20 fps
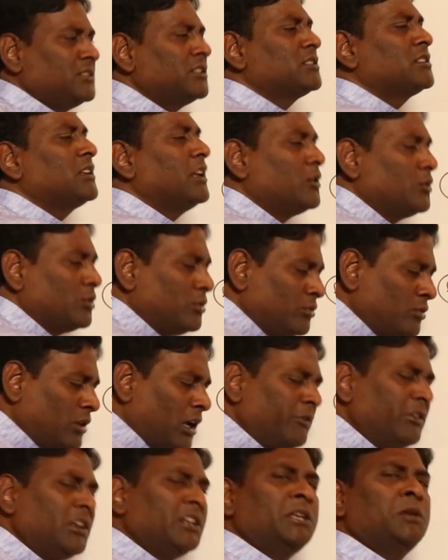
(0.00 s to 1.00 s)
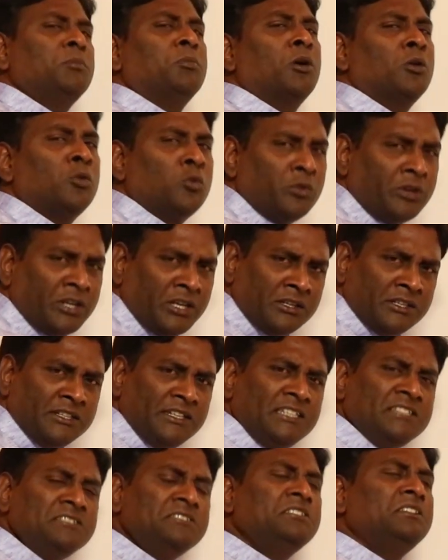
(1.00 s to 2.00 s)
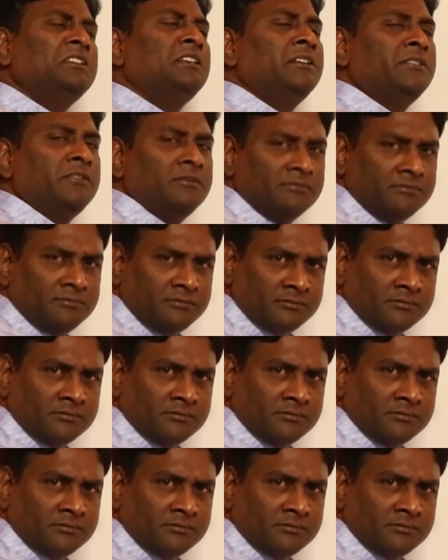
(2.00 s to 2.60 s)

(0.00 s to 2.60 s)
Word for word: just like you know, I will keep on rotate easily,